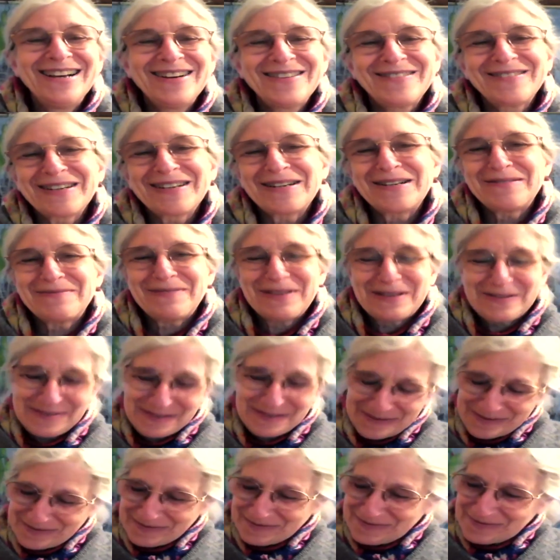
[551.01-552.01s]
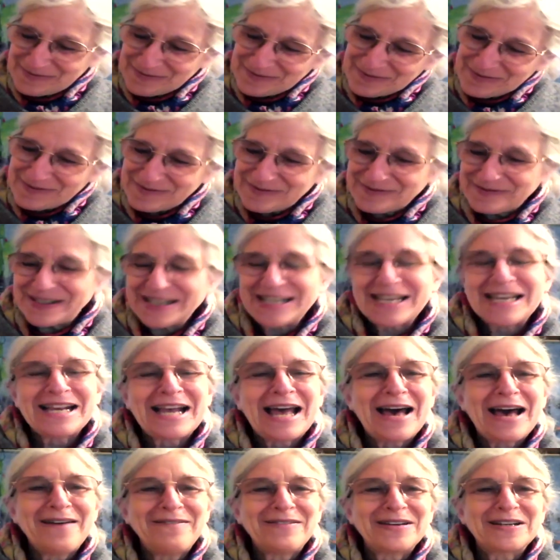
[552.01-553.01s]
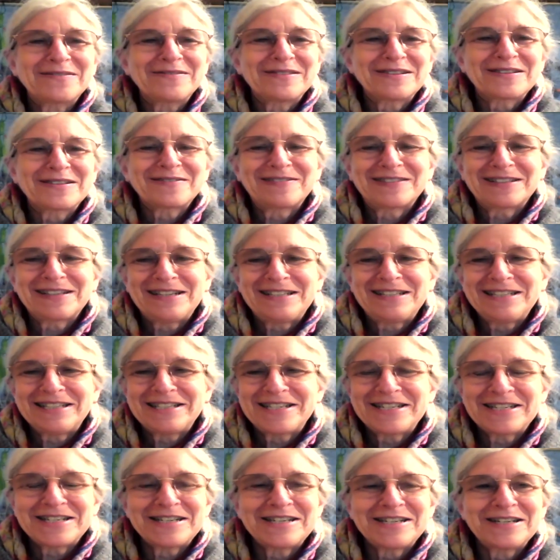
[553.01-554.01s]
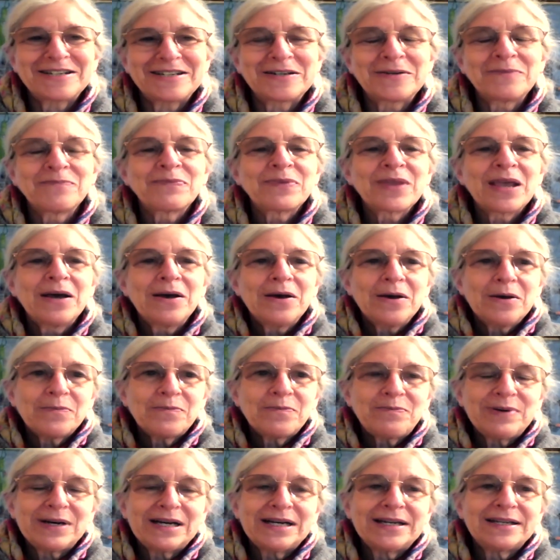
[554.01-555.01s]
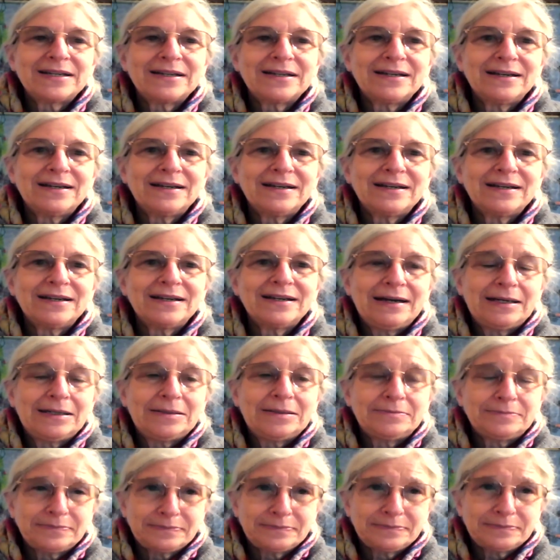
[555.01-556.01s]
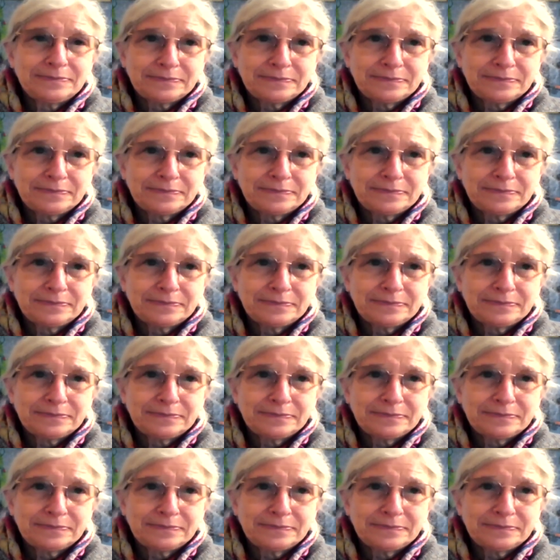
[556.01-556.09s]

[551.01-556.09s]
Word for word: We're going to be wreaking havoc with chronology here, but we um, have